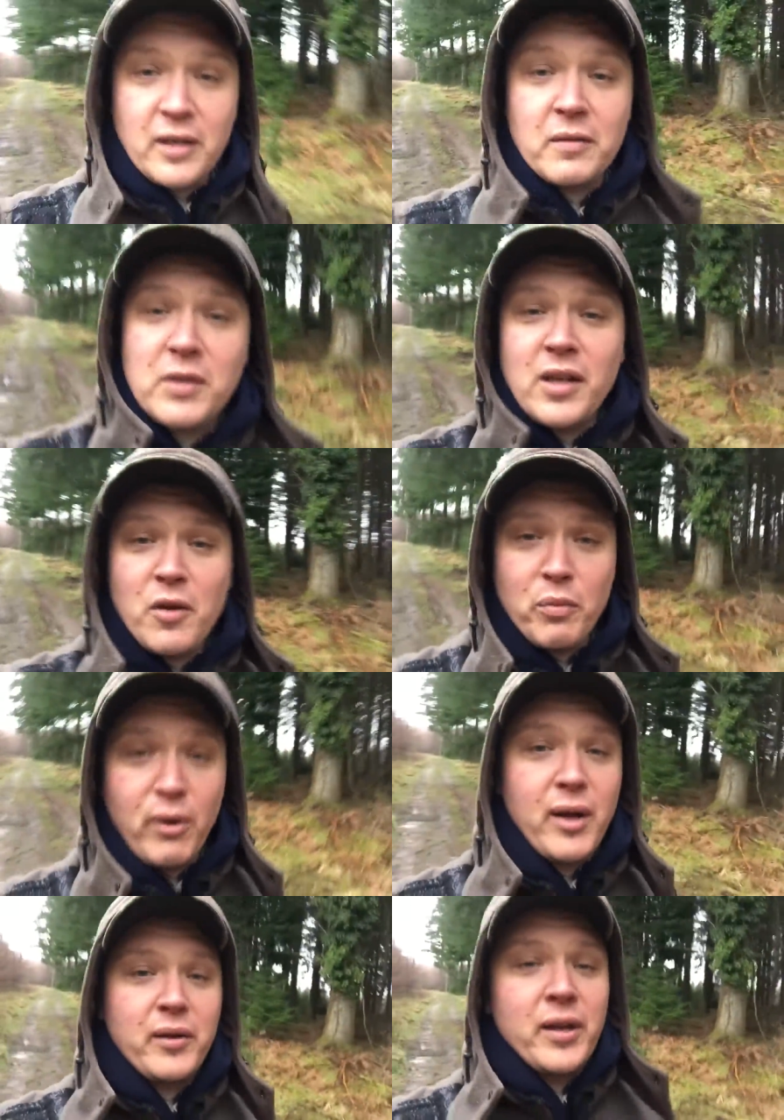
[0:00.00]
I'm so
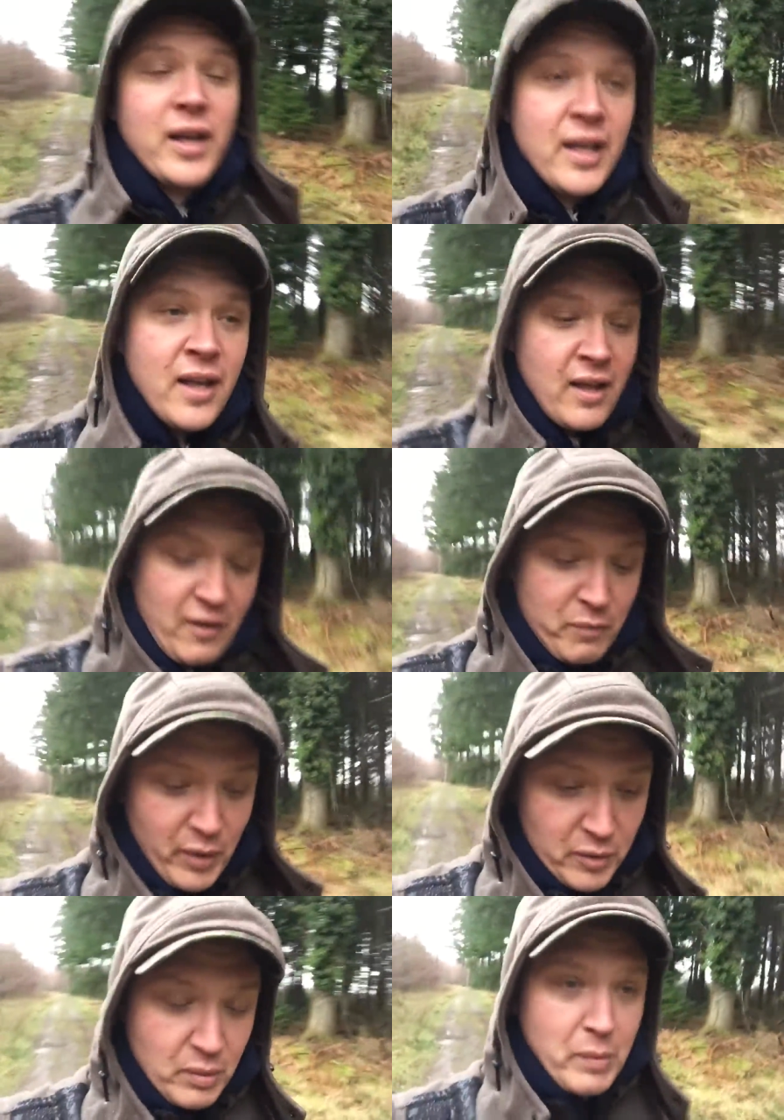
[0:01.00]
proud of
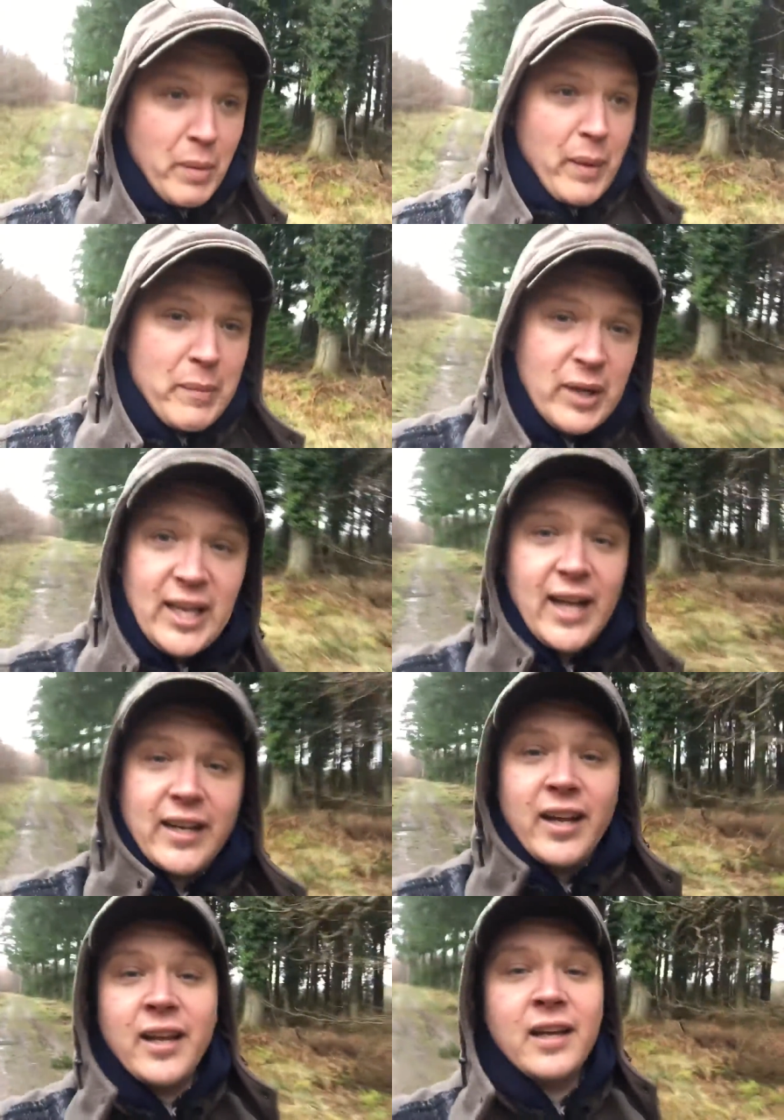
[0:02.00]
both my mum and my dad
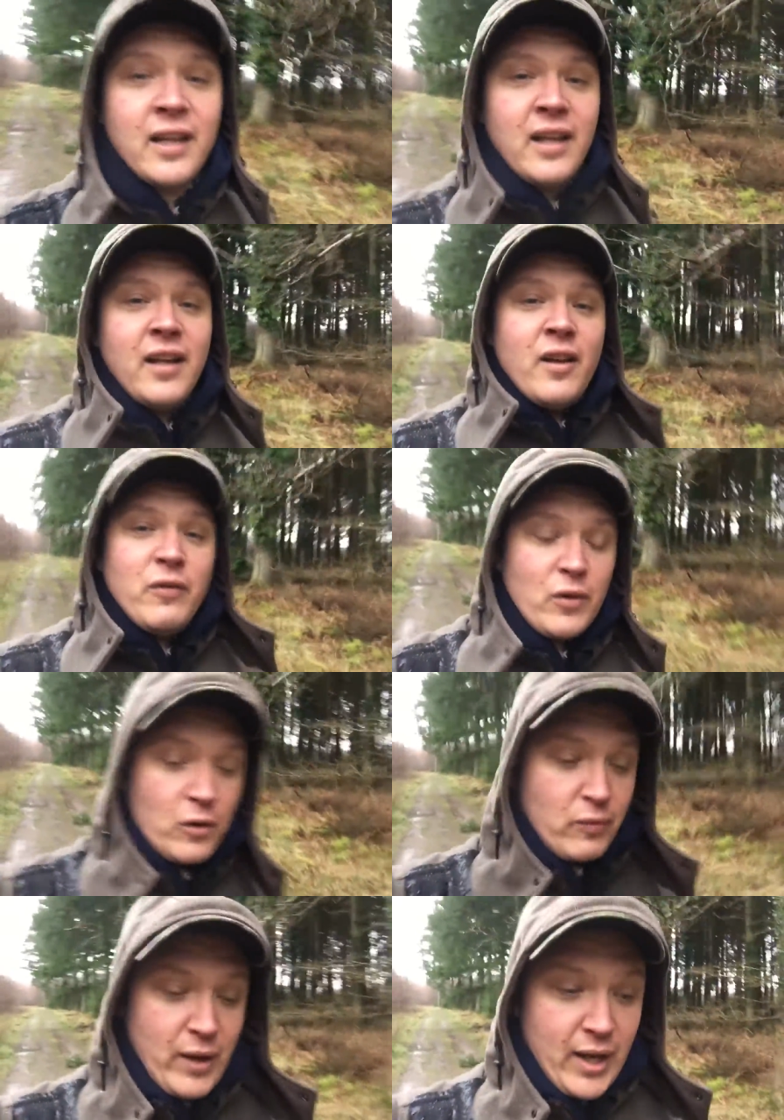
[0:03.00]

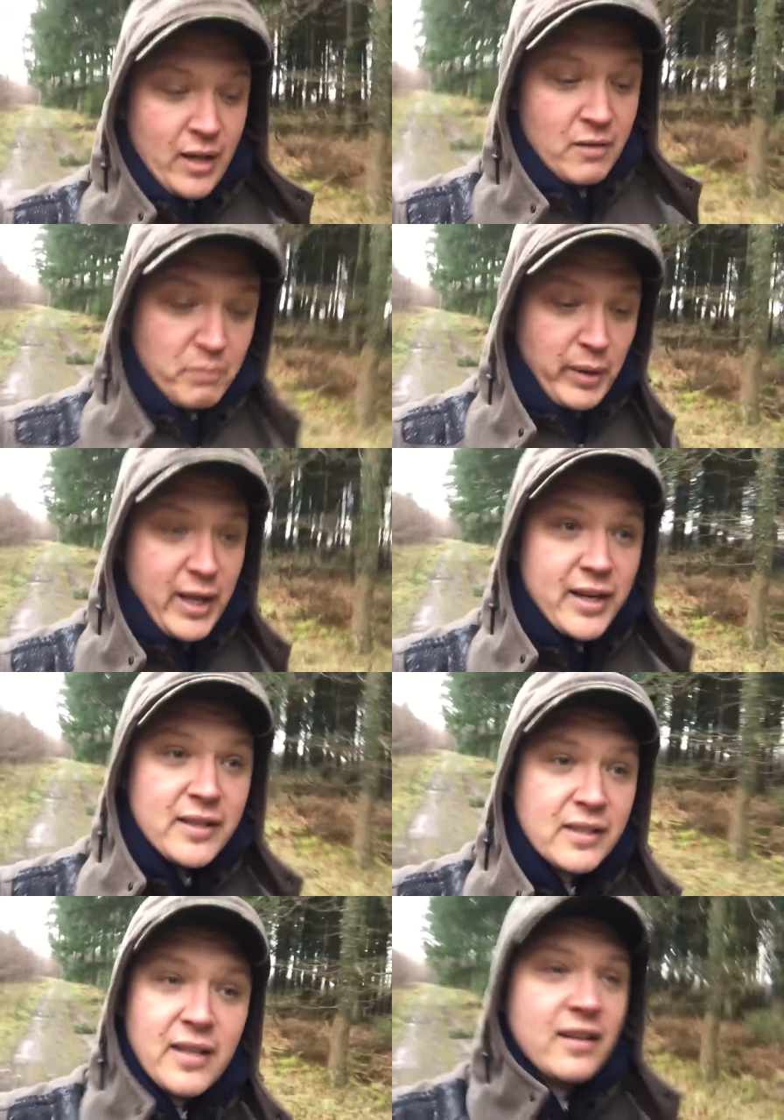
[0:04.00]
for uh, being
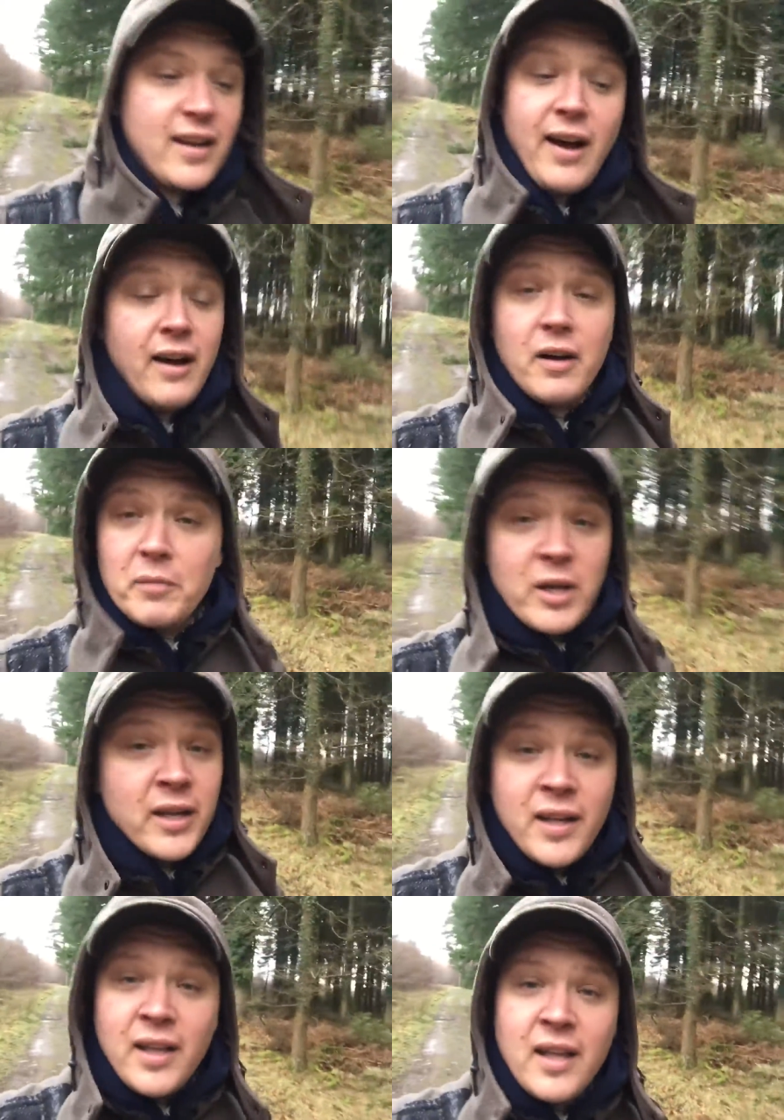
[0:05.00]
as calm
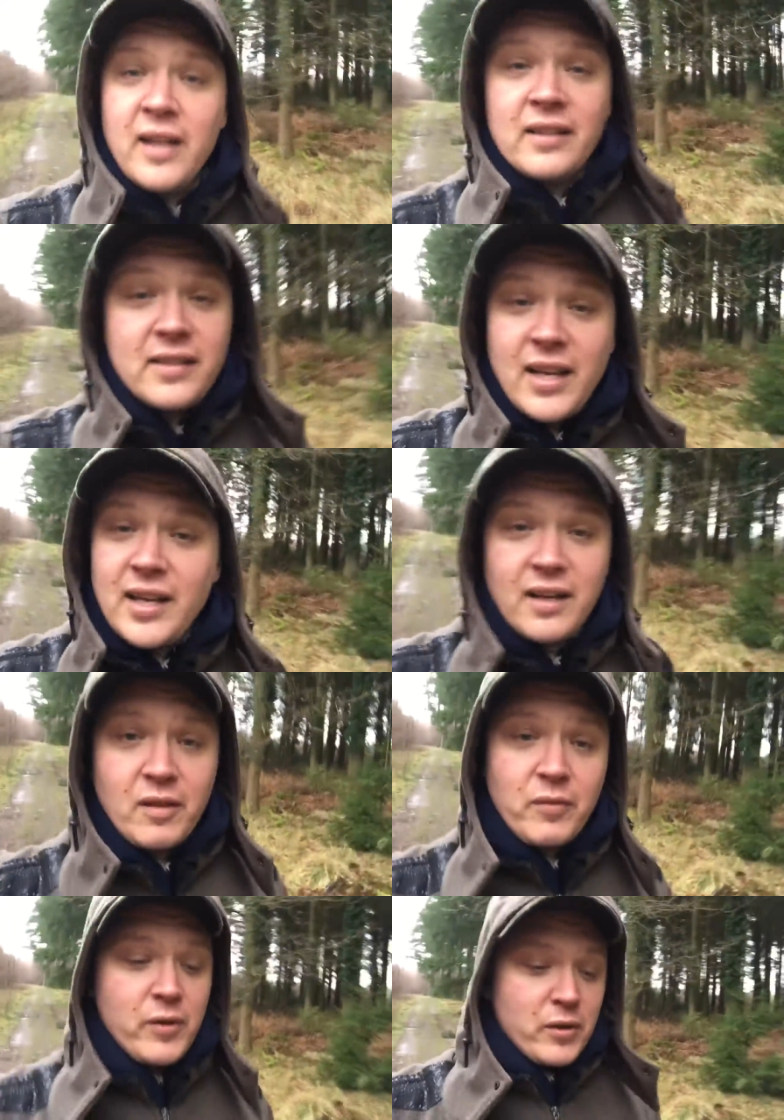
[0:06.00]
and seeing it
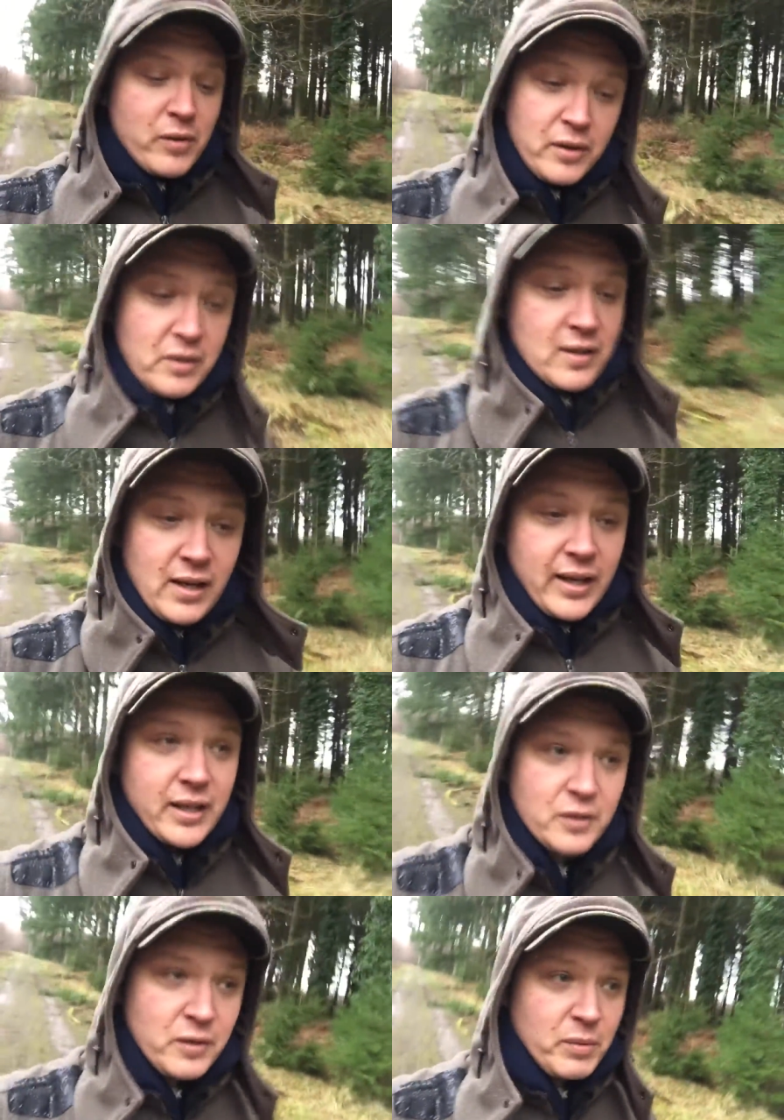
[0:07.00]
through just like
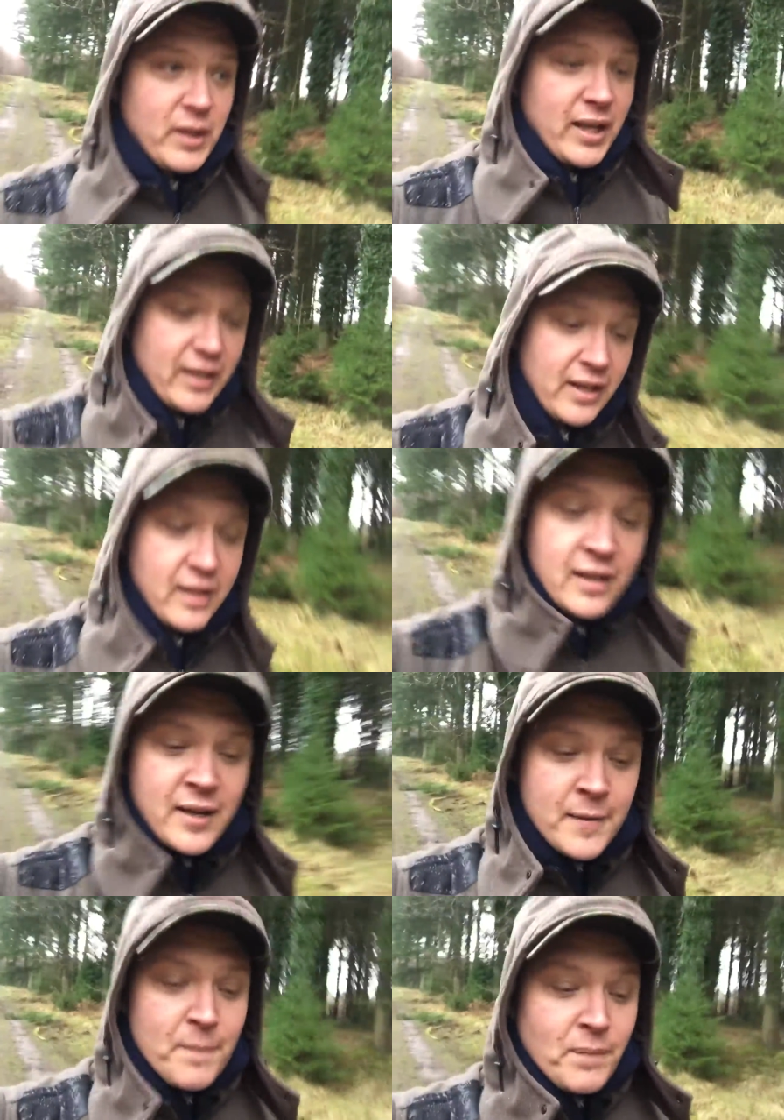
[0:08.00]
it should be done
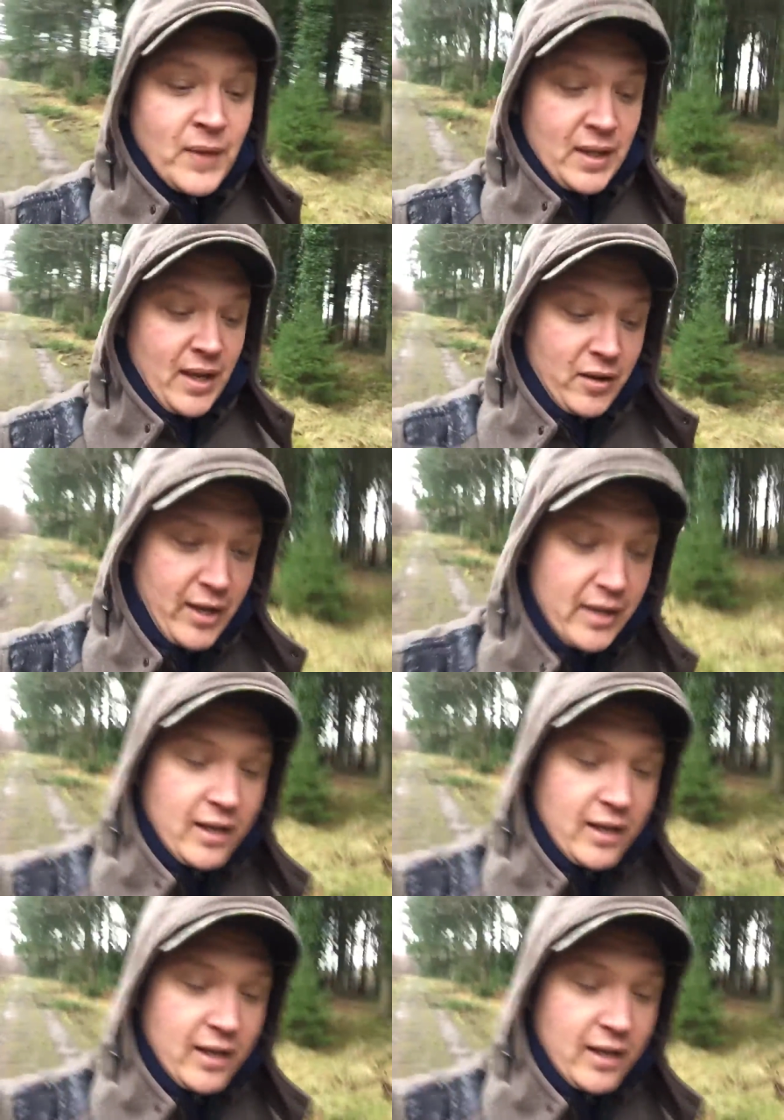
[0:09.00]
not getting